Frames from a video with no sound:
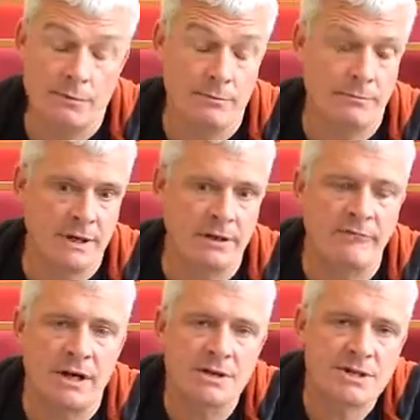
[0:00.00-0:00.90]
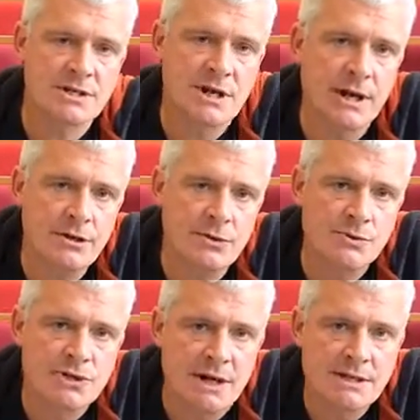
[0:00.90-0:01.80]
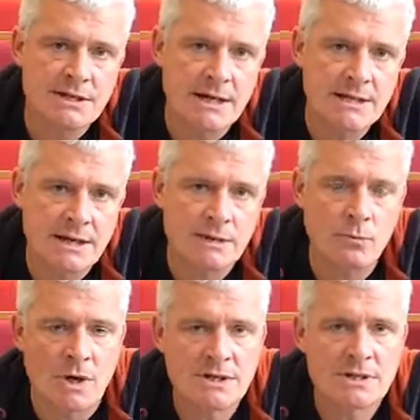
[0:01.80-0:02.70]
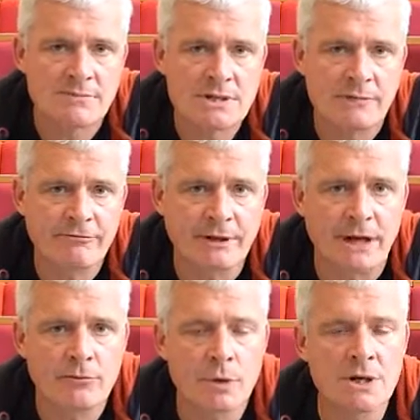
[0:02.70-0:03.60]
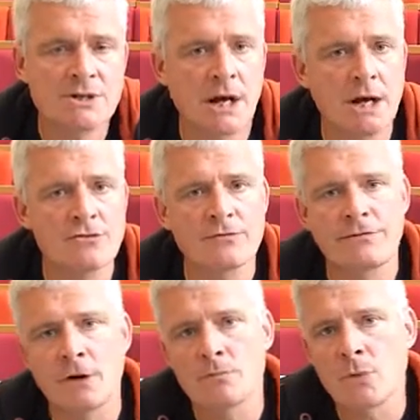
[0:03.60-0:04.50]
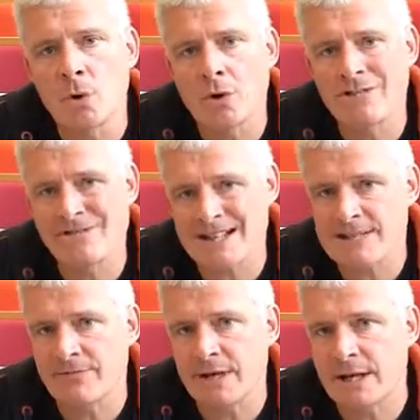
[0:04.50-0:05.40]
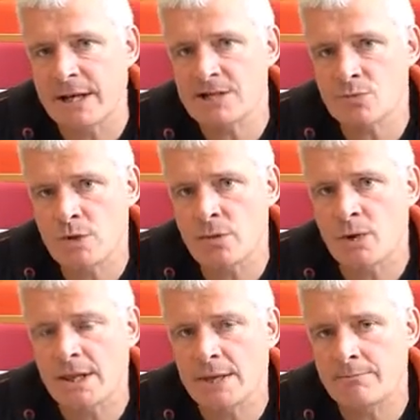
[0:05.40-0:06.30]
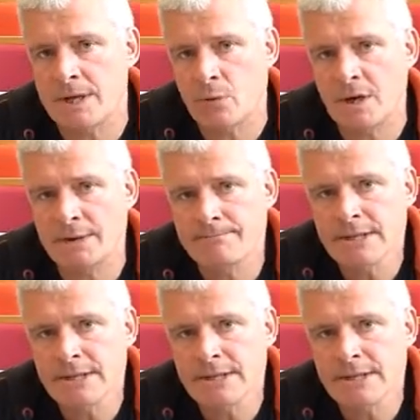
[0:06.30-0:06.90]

being advanced into clinical studies, AZ1775, works 100-fold more effectively against Wee1 than MYT1.